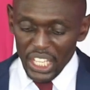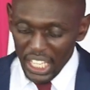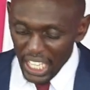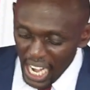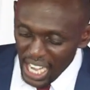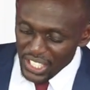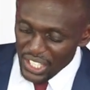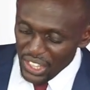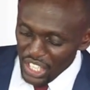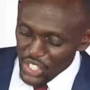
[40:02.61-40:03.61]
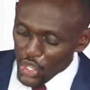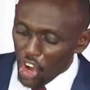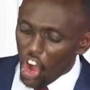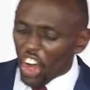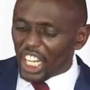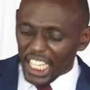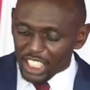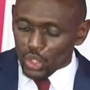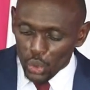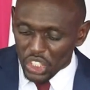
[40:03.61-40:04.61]
He asked this
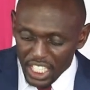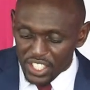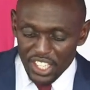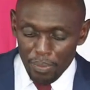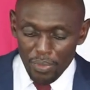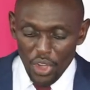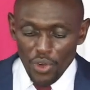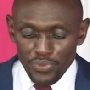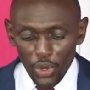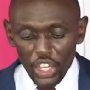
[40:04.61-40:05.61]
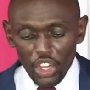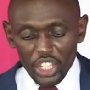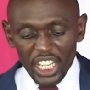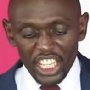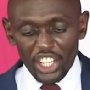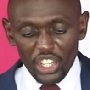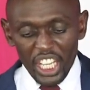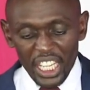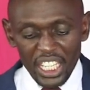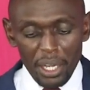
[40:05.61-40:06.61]
only to test him, for he already
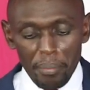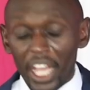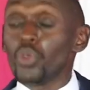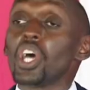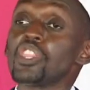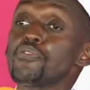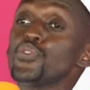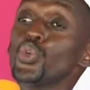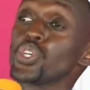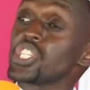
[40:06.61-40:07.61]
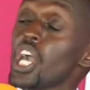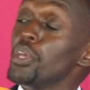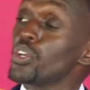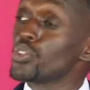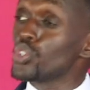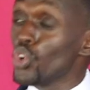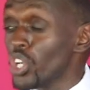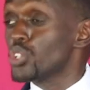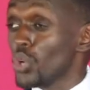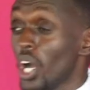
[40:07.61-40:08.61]
had in mind where the food was coming, going to